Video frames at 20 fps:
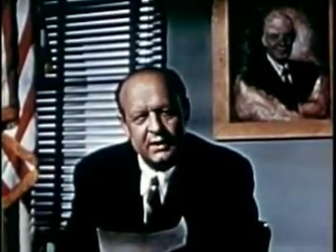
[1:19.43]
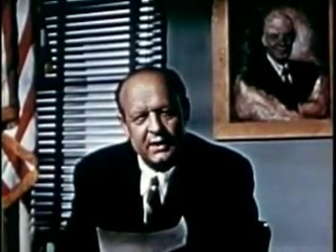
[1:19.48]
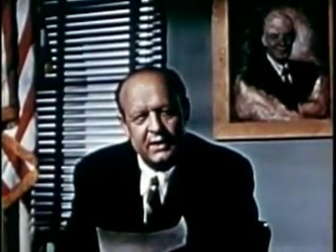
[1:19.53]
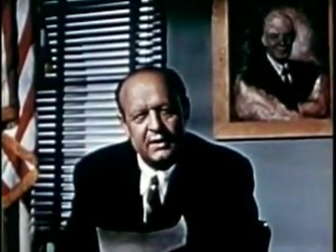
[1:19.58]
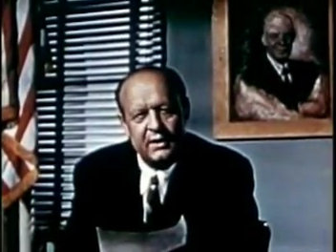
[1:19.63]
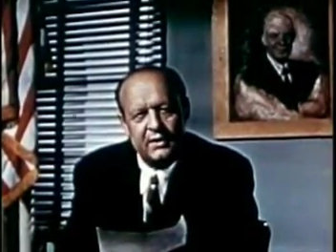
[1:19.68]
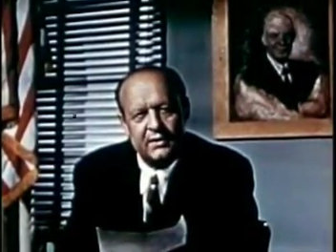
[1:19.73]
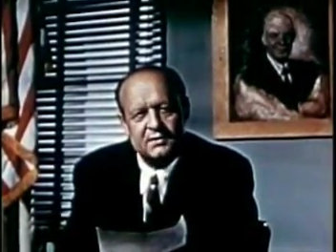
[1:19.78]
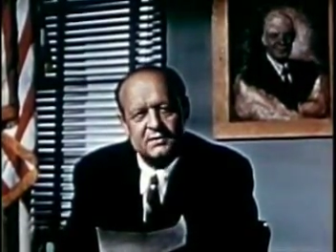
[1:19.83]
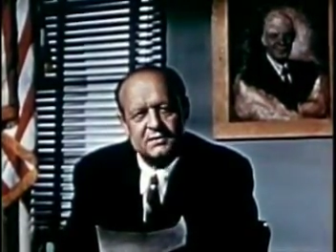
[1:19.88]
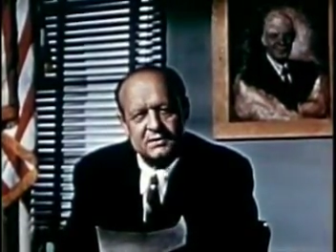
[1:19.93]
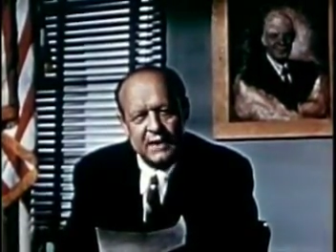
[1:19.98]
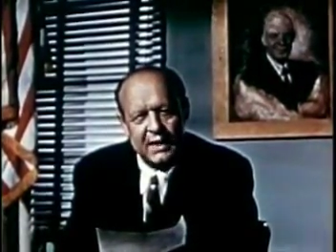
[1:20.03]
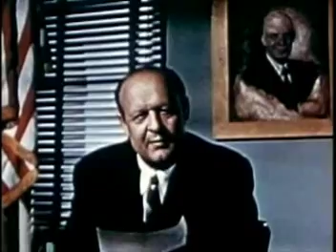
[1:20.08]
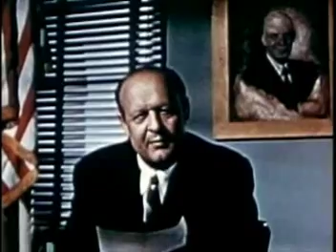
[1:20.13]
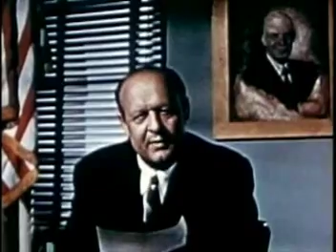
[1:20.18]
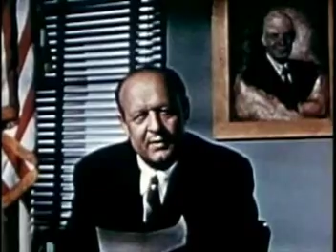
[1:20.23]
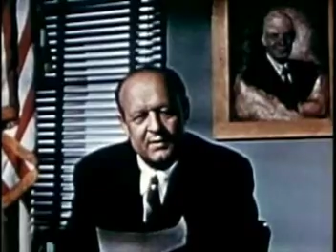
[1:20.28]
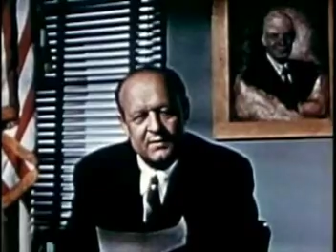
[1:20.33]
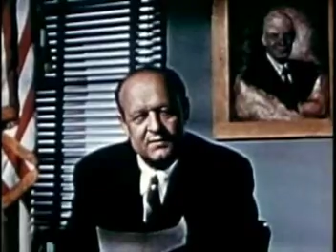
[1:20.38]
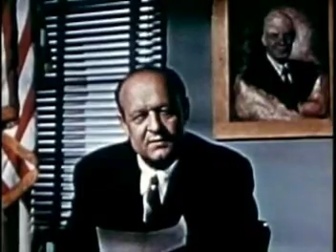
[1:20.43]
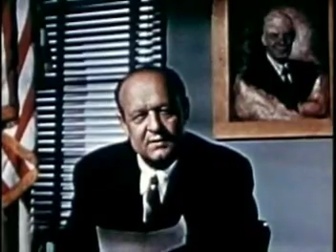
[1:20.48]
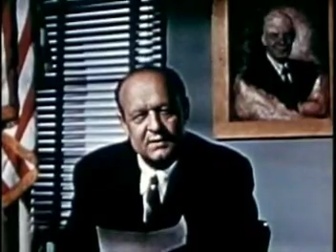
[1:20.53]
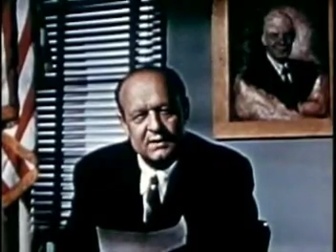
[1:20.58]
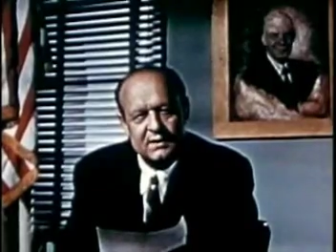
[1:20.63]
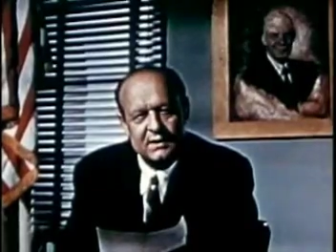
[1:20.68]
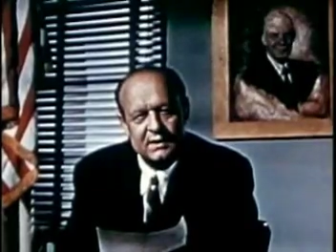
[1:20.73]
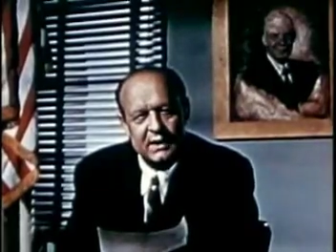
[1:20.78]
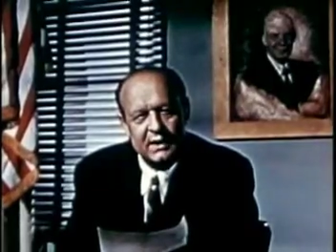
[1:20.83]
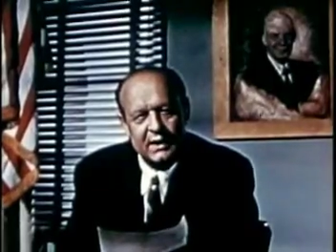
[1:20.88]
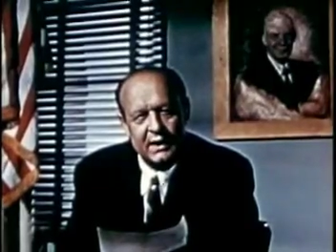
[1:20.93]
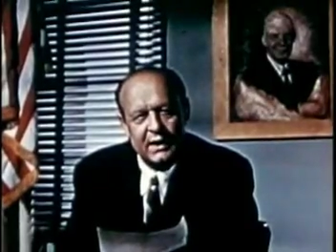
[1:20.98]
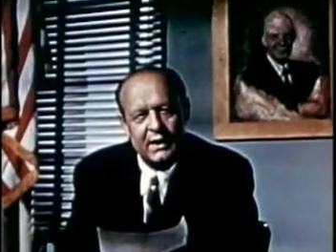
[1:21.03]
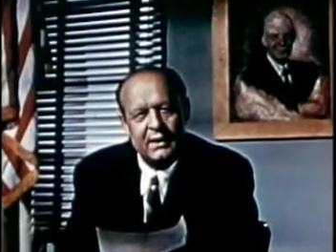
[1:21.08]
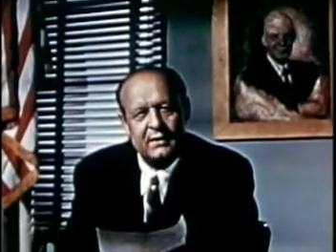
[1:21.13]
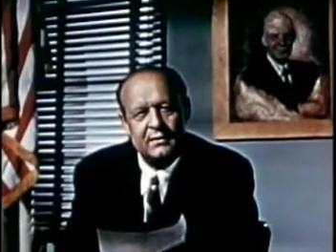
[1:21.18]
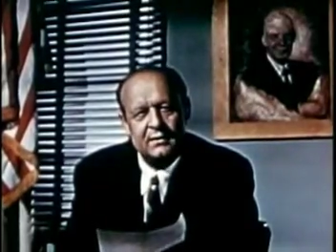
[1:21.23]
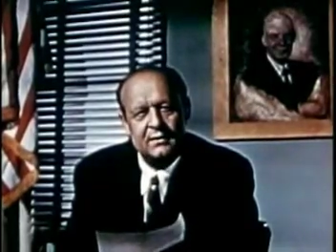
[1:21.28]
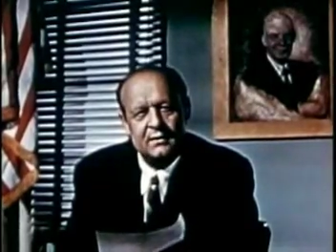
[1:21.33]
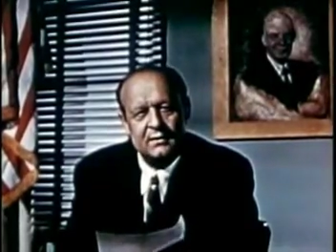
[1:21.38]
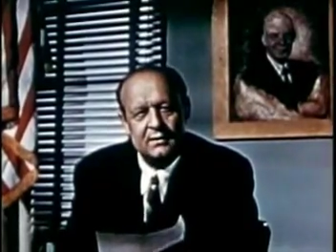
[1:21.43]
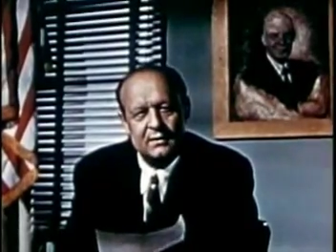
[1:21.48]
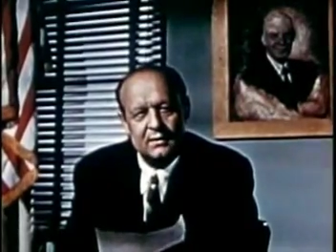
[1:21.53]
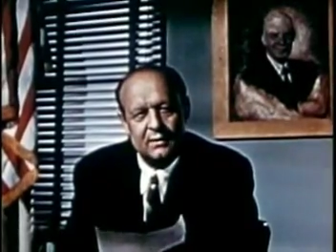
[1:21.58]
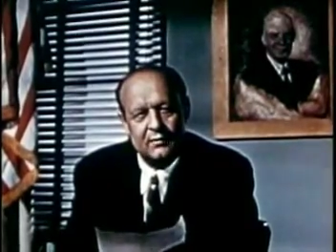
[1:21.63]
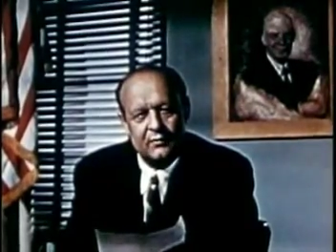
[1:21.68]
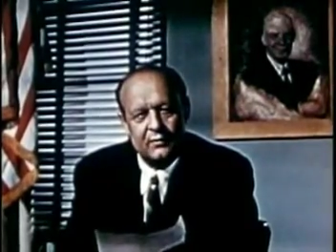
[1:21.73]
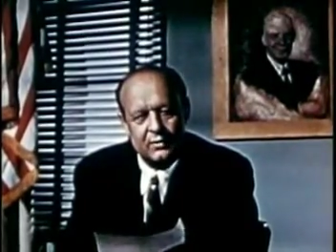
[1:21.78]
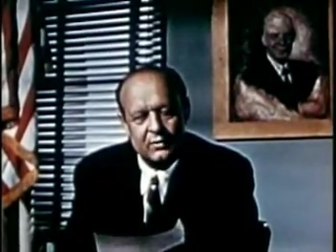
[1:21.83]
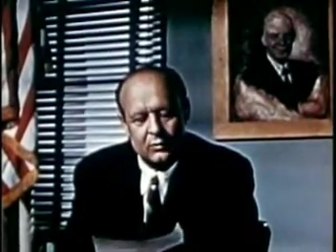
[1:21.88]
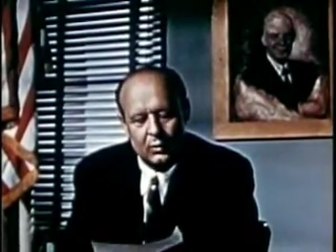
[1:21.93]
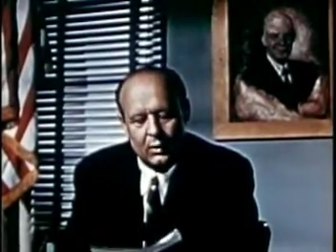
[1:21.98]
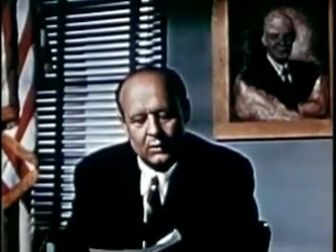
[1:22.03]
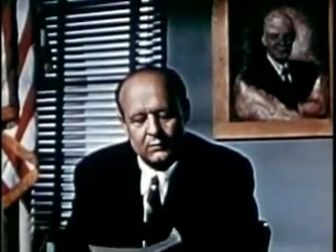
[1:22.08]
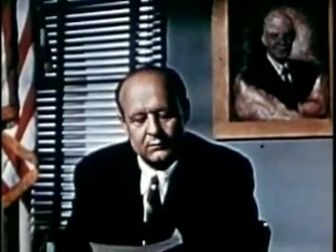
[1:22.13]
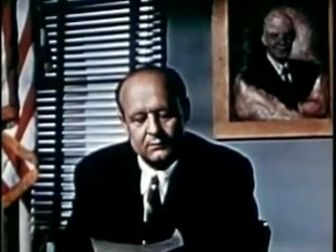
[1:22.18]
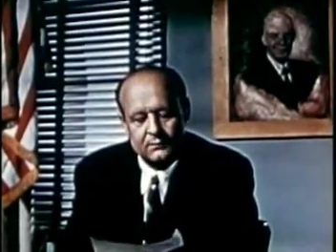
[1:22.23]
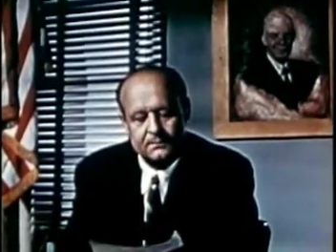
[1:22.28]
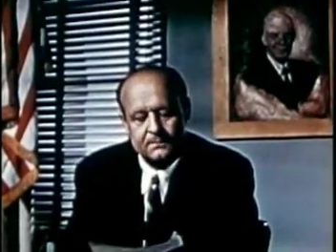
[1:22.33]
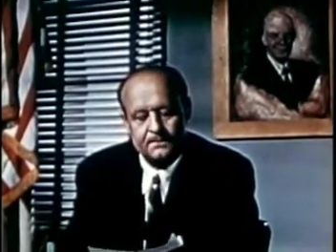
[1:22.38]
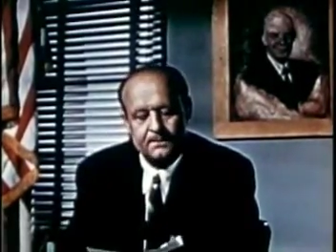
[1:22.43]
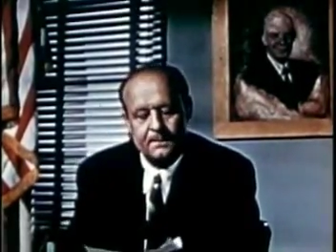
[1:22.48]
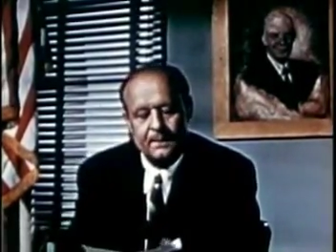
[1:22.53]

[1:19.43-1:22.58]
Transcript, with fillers: hideous damage." End of the quote.